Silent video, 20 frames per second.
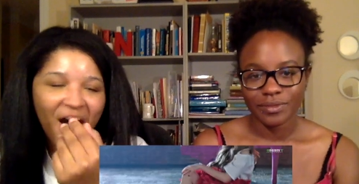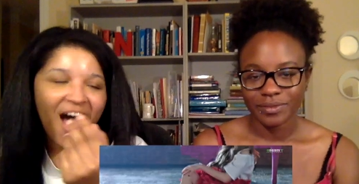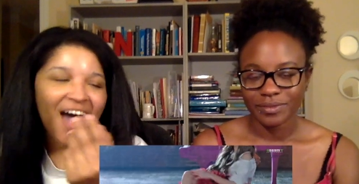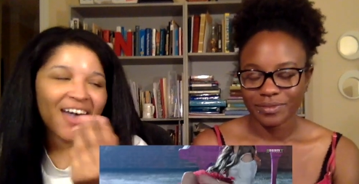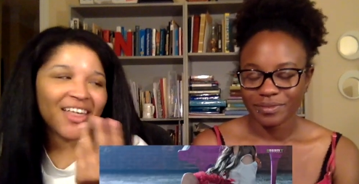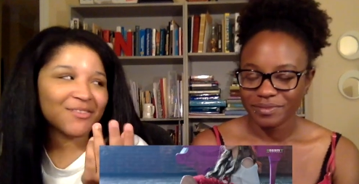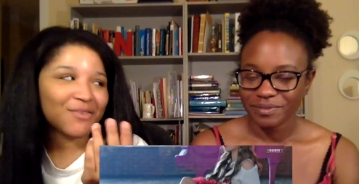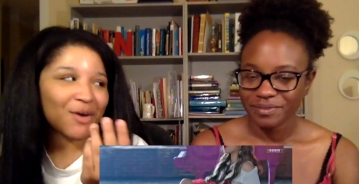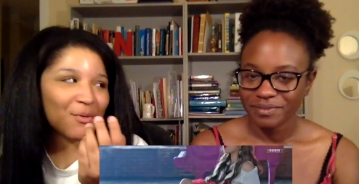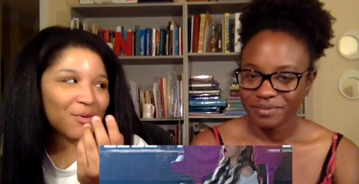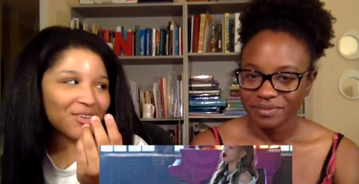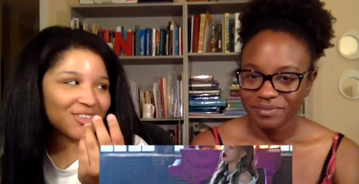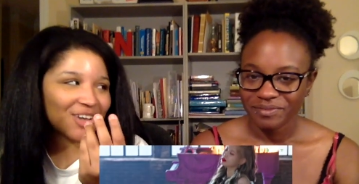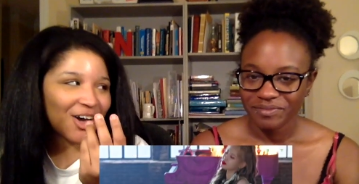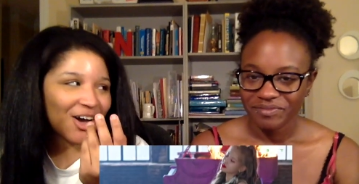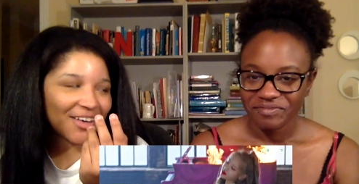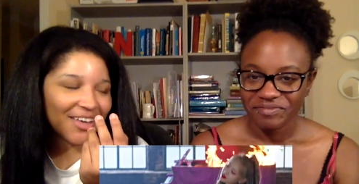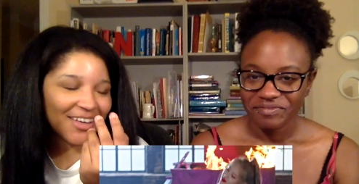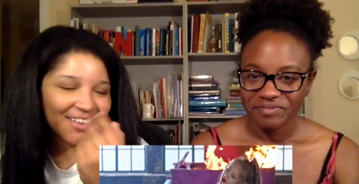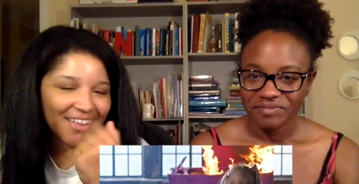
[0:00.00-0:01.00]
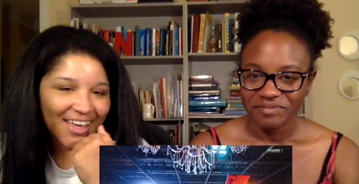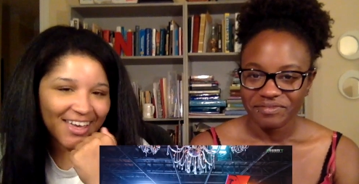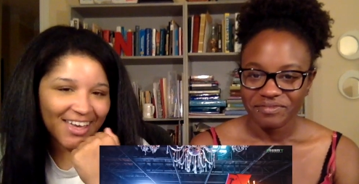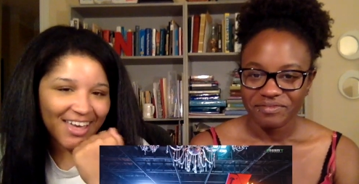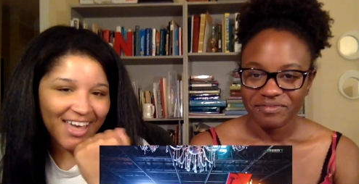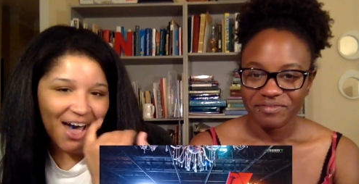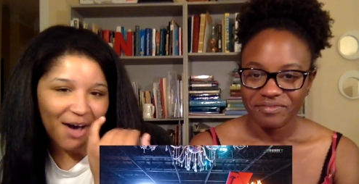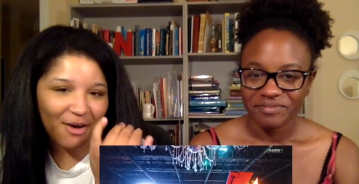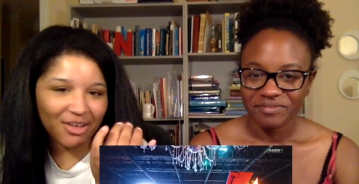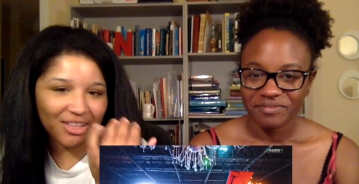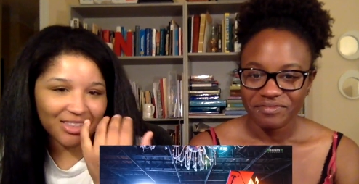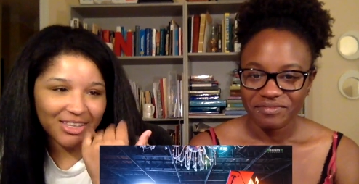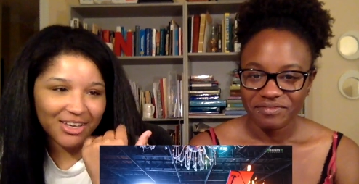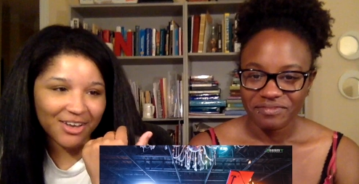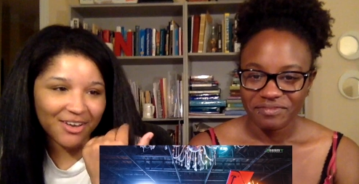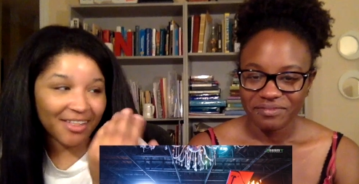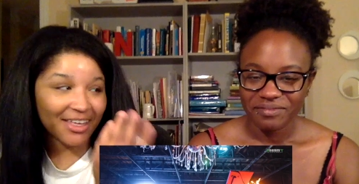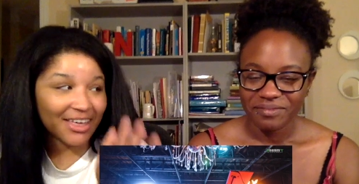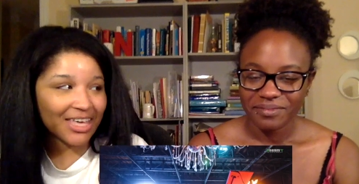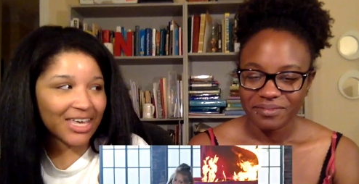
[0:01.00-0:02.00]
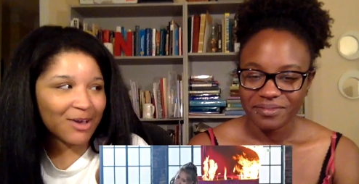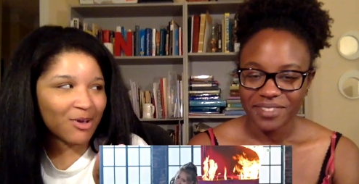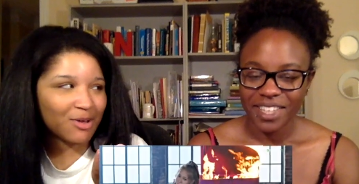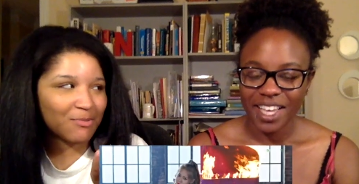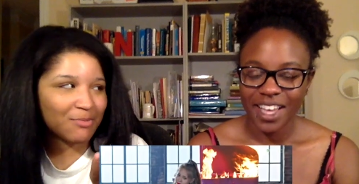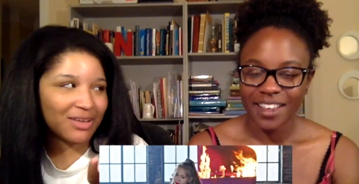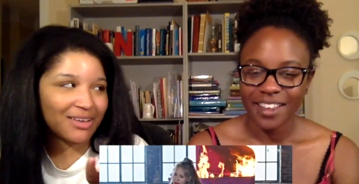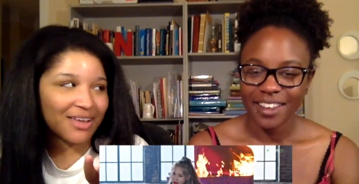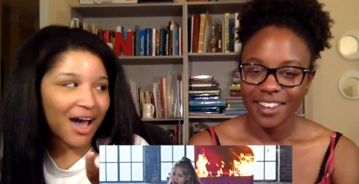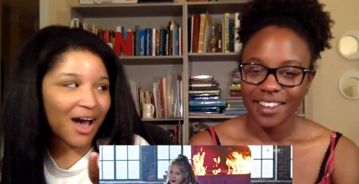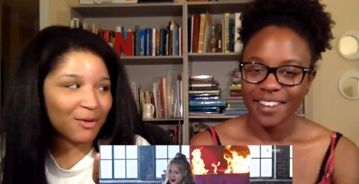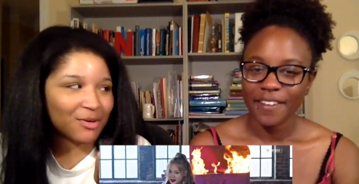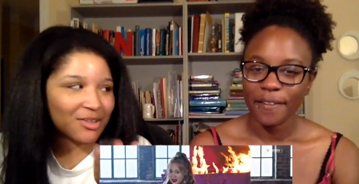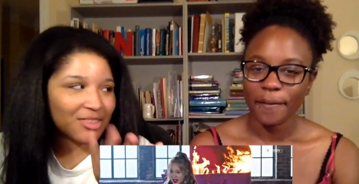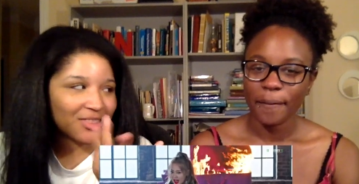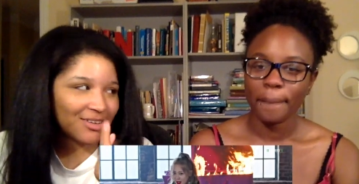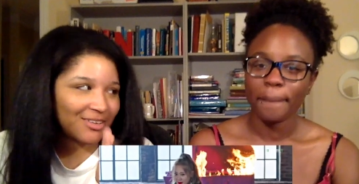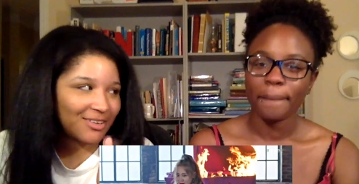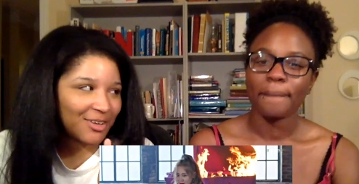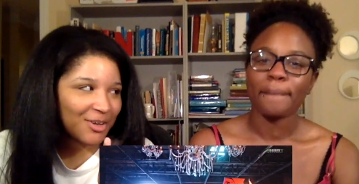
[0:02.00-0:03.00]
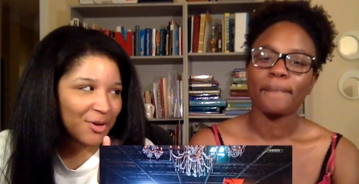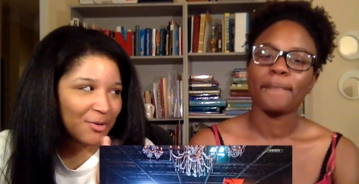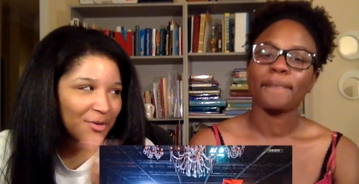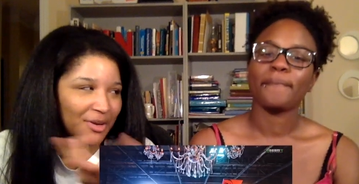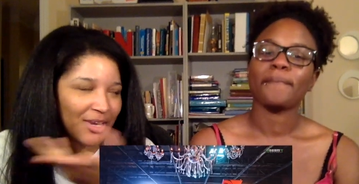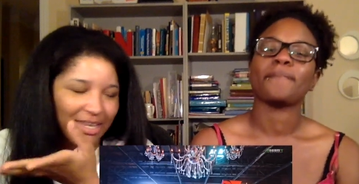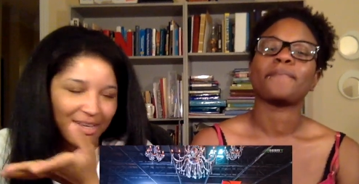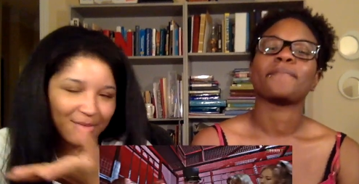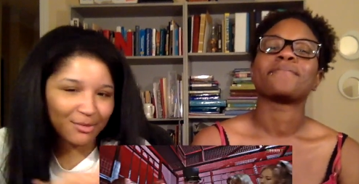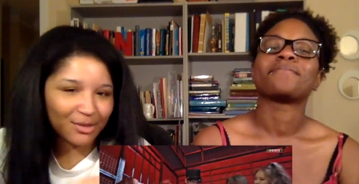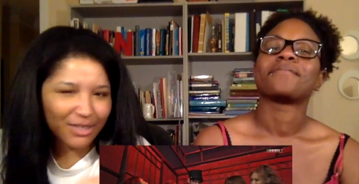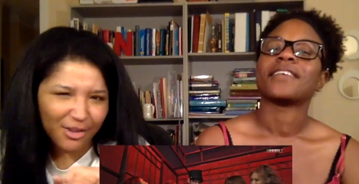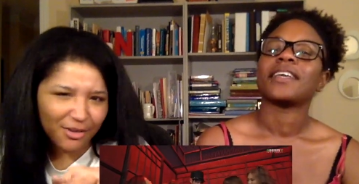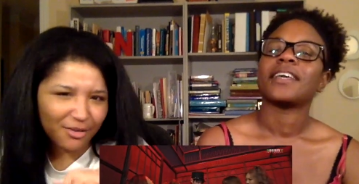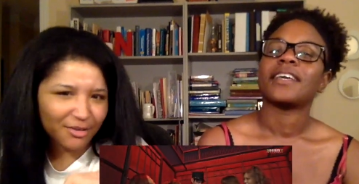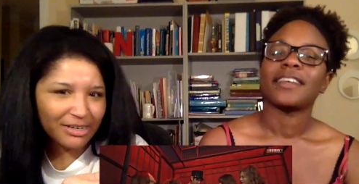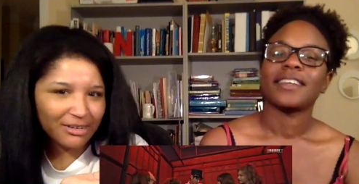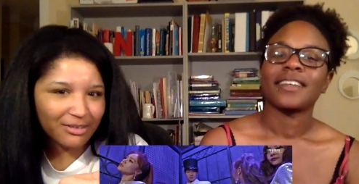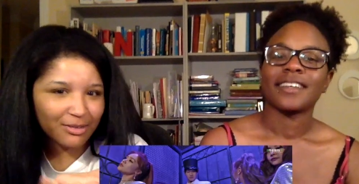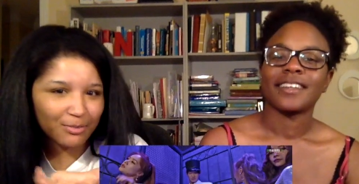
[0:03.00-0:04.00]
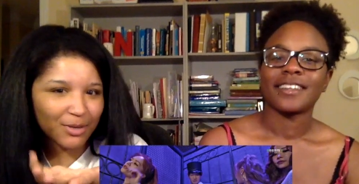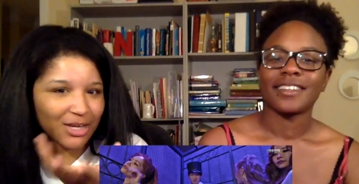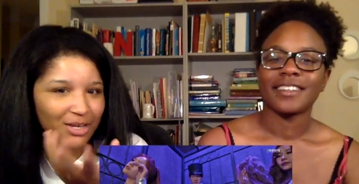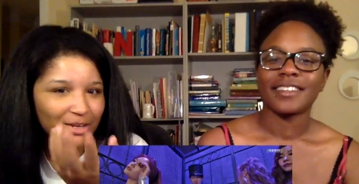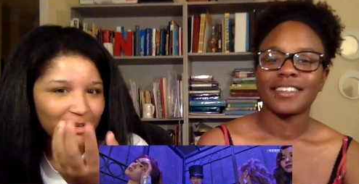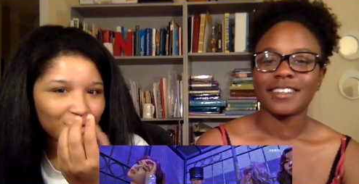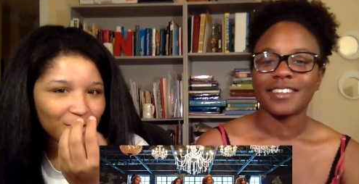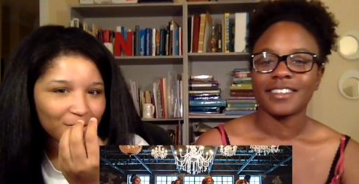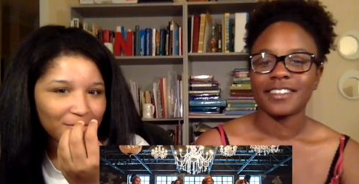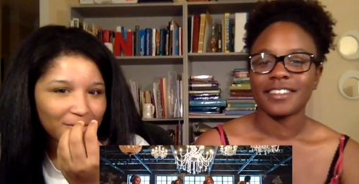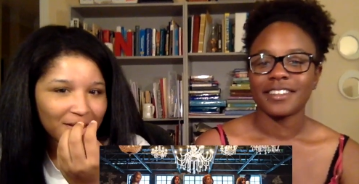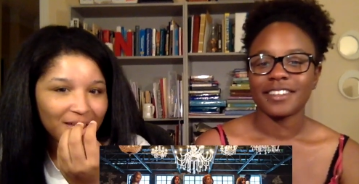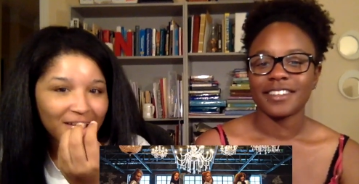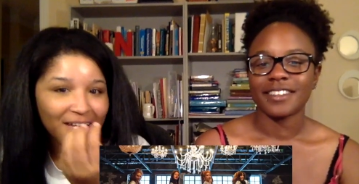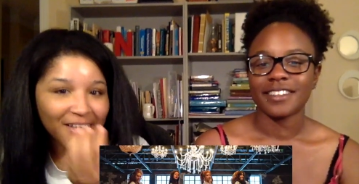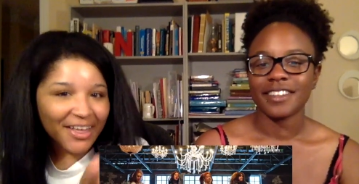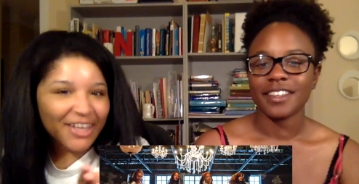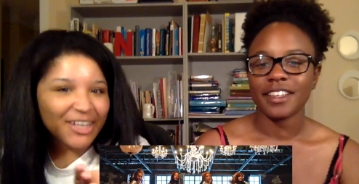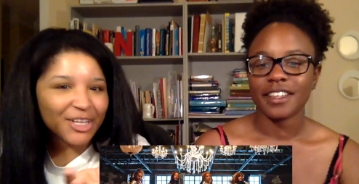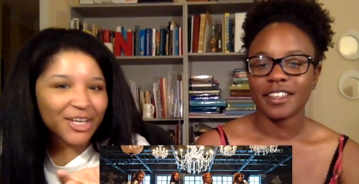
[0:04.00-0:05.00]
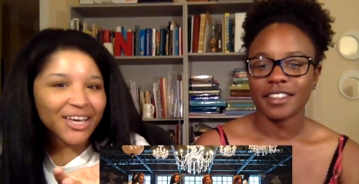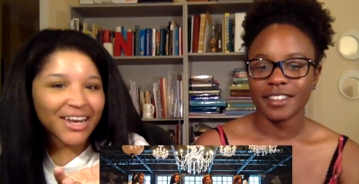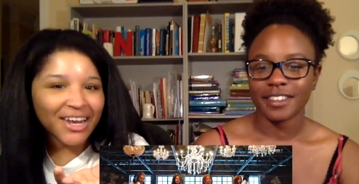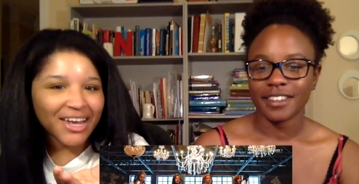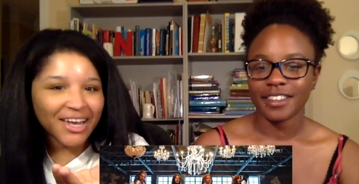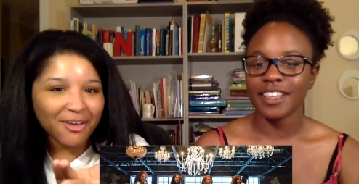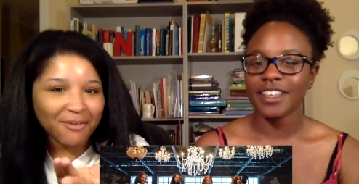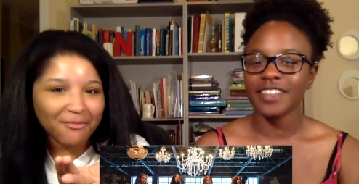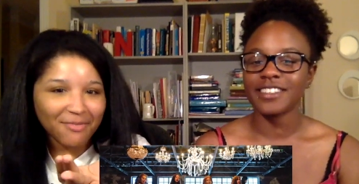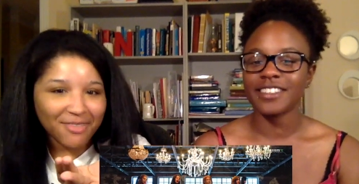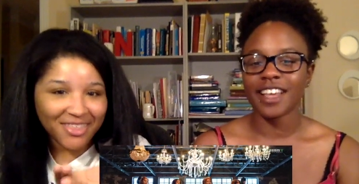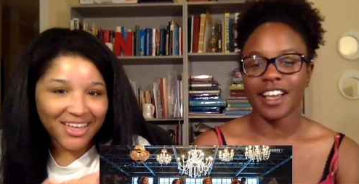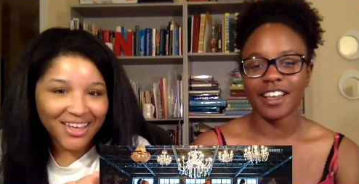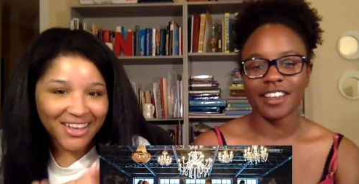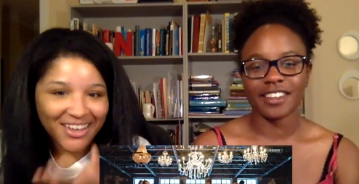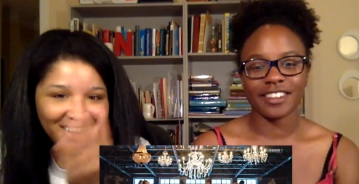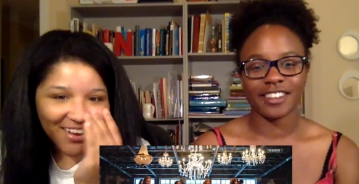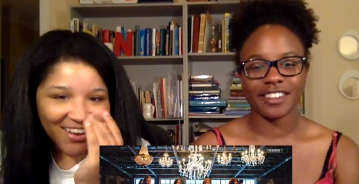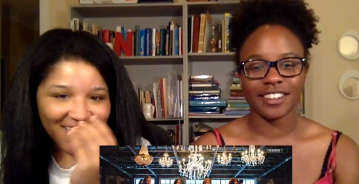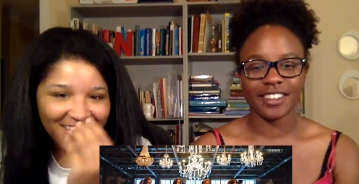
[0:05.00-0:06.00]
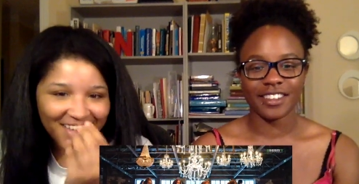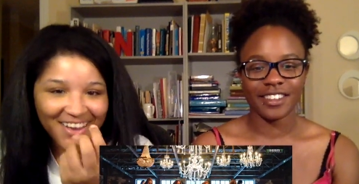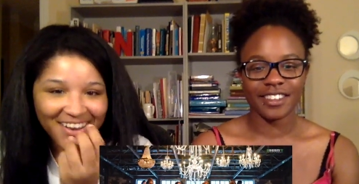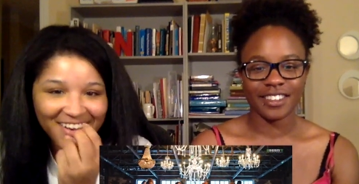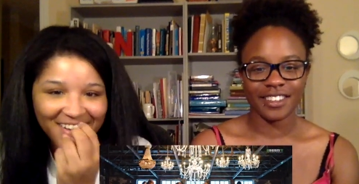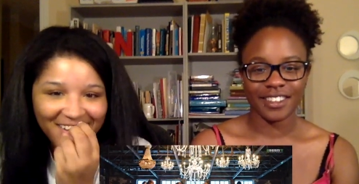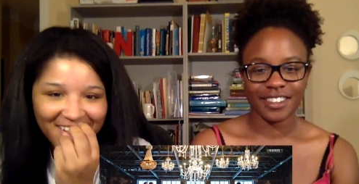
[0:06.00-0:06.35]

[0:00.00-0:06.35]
Speaker 1: I love how we're talking like how in theory like he would be down with it too, and he would literally just be a doorman. Like, look at him. Exactly.